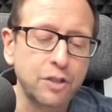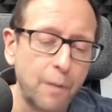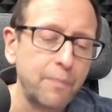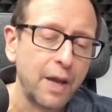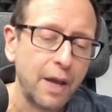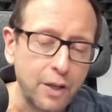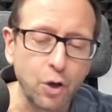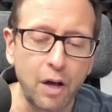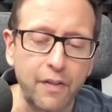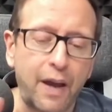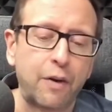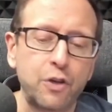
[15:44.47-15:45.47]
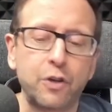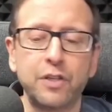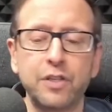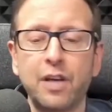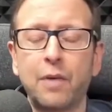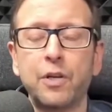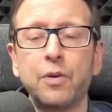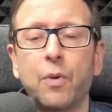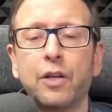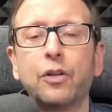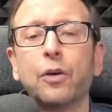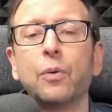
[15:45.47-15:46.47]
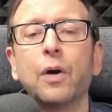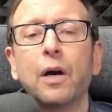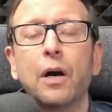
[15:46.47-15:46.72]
So it's all there. You can decide what you want to do.